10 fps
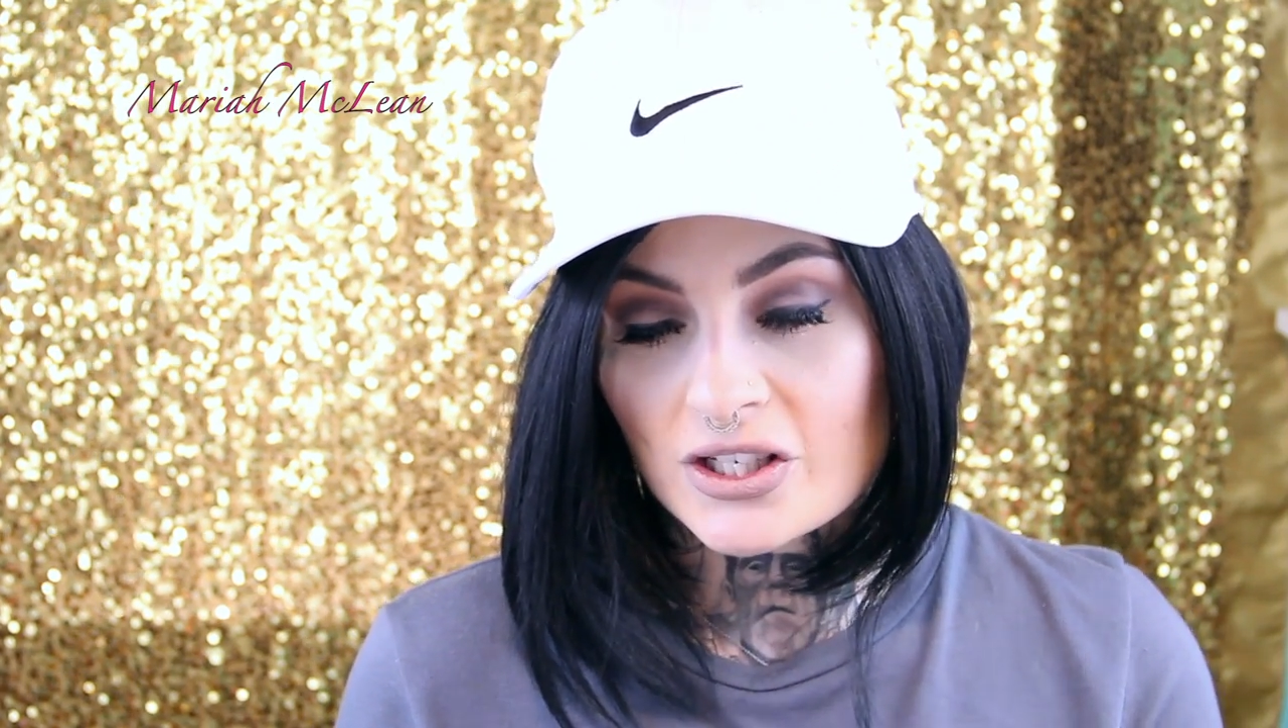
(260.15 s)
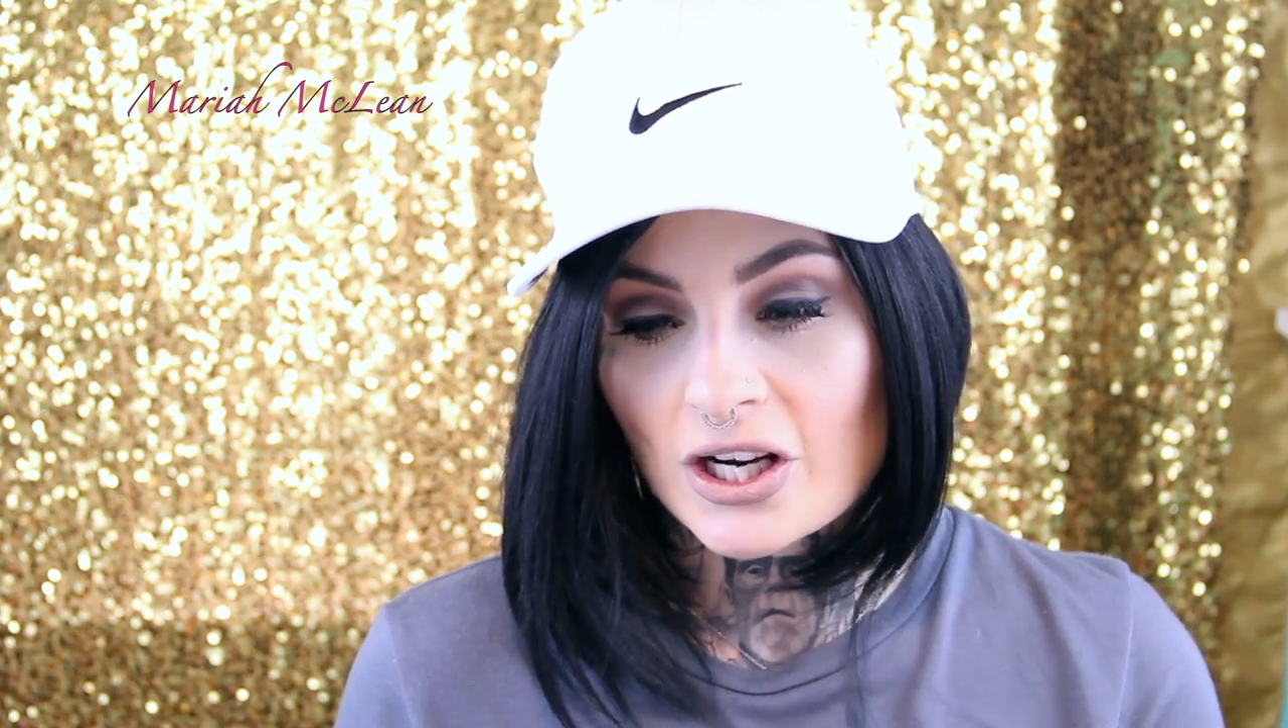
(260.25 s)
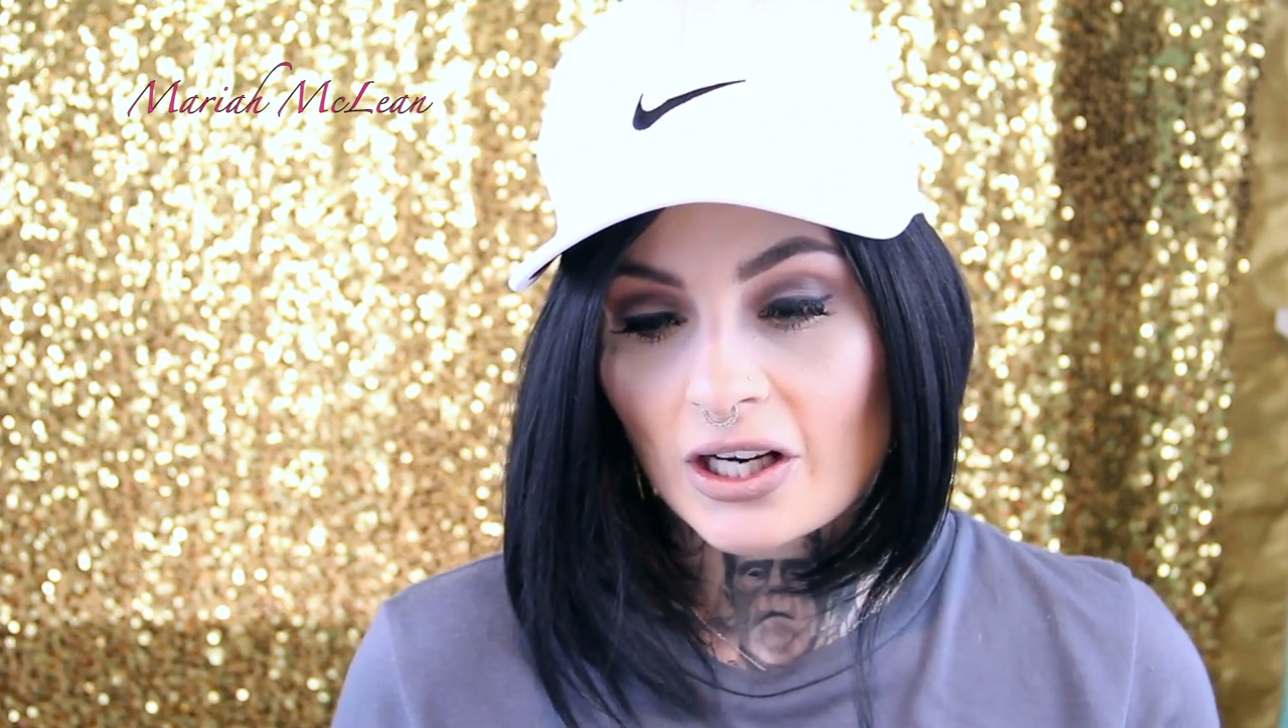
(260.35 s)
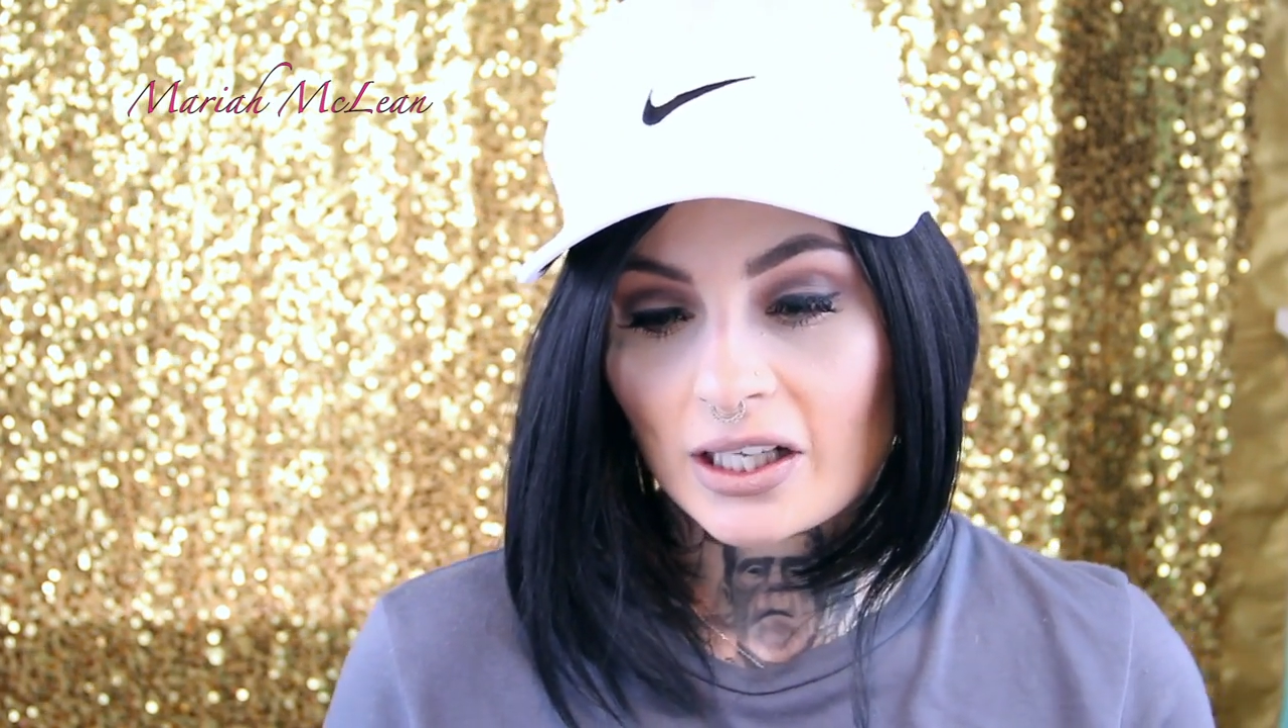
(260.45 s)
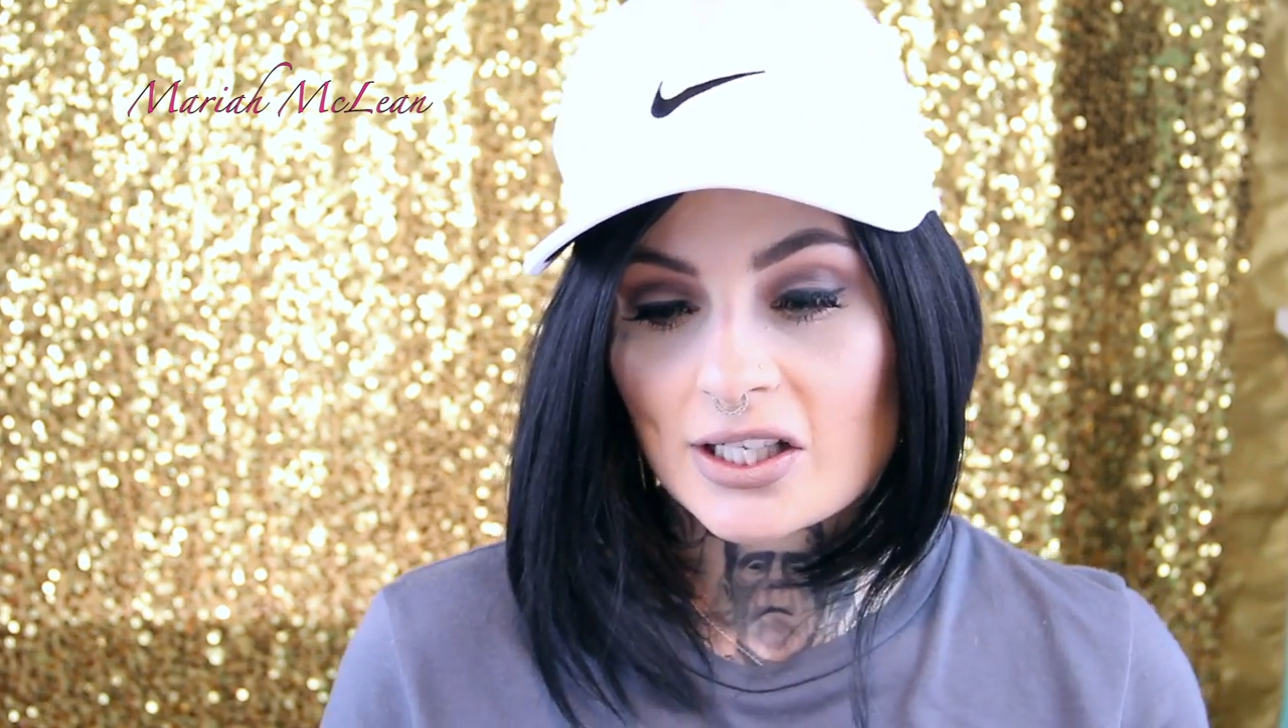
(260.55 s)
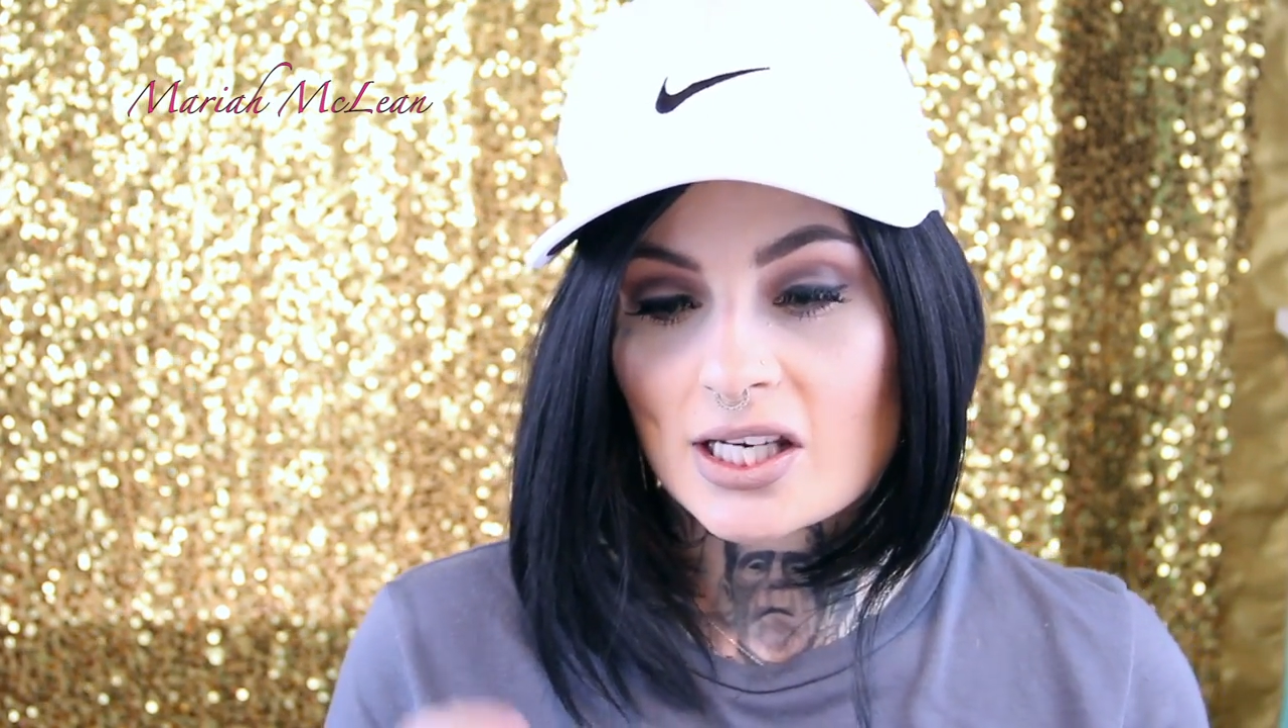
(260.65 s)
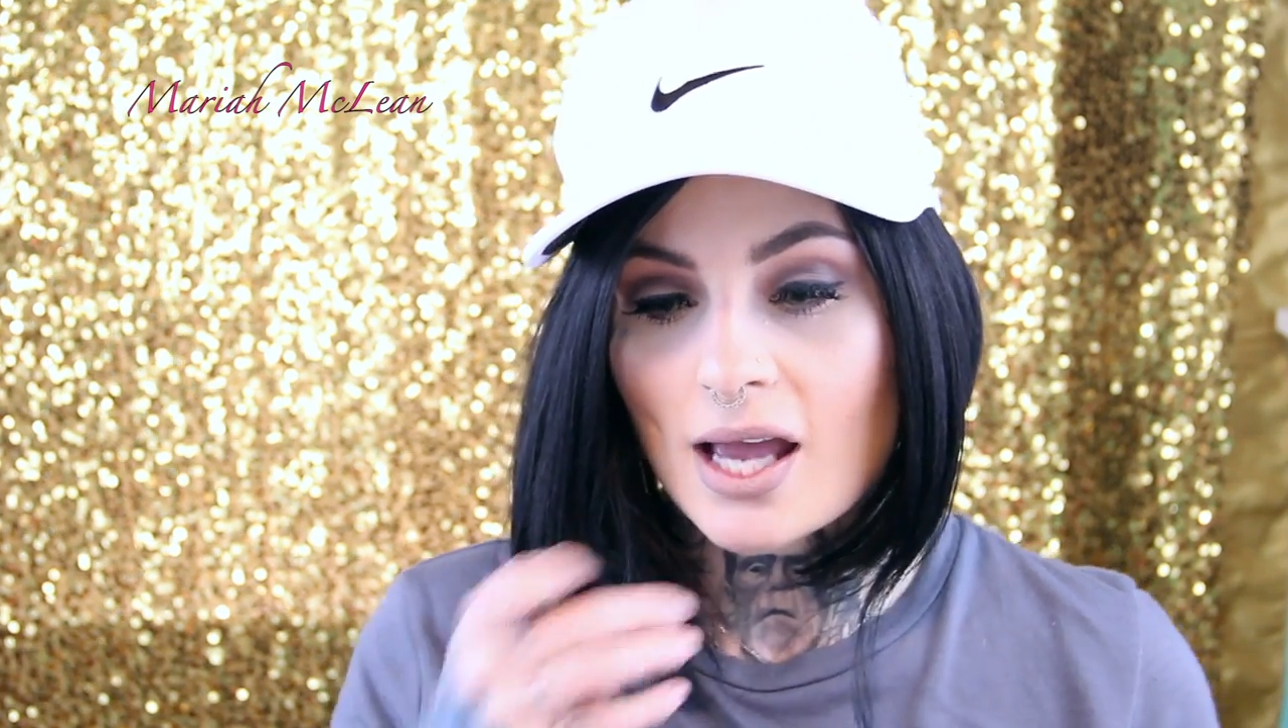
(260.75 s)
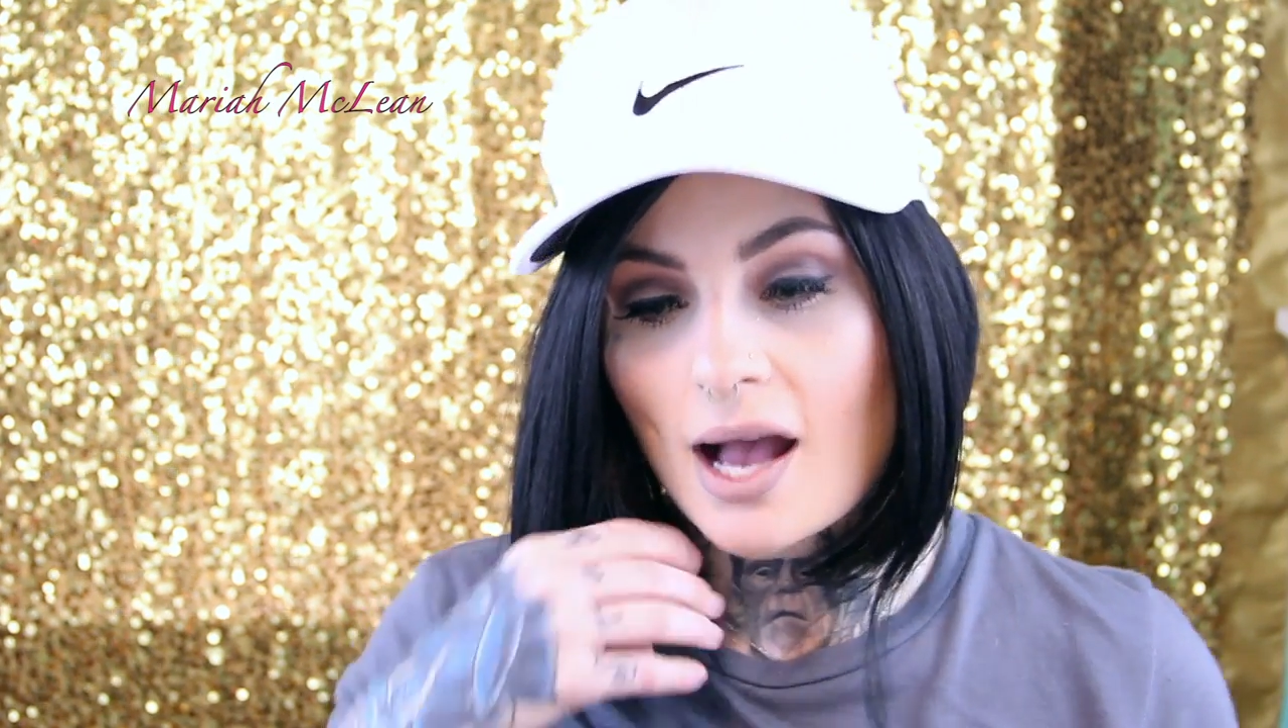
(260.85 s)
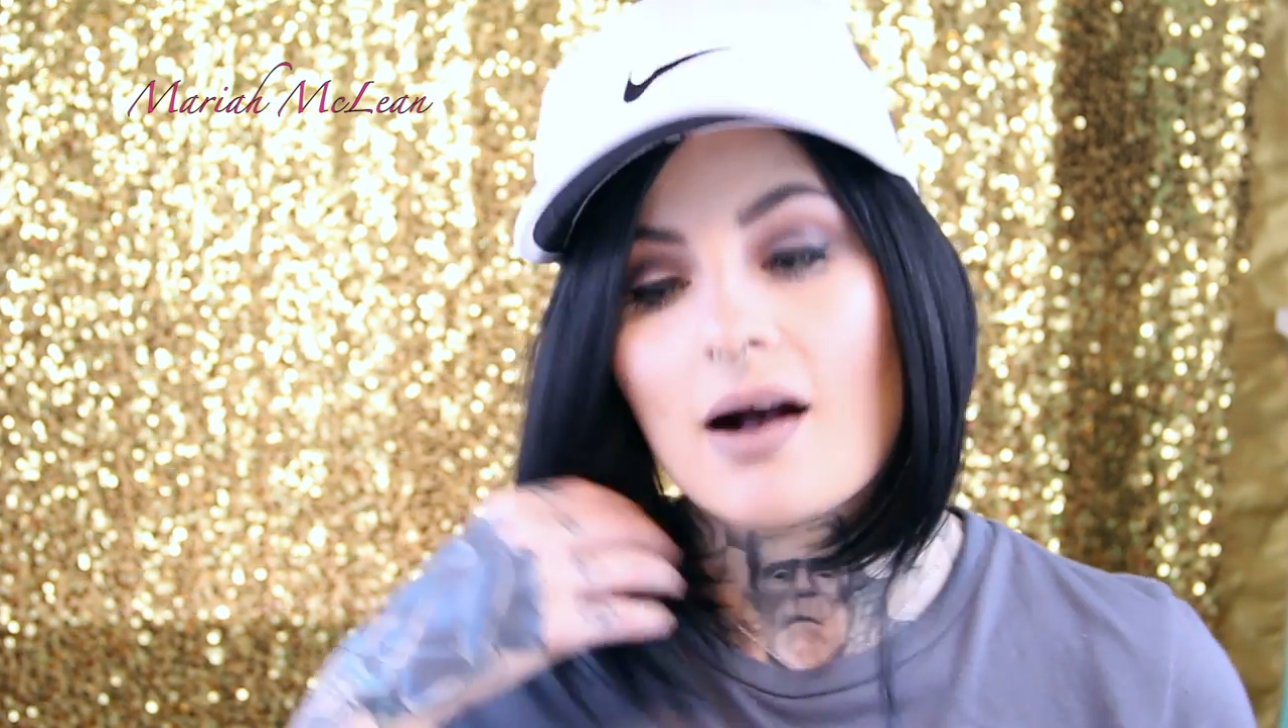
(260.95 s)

church,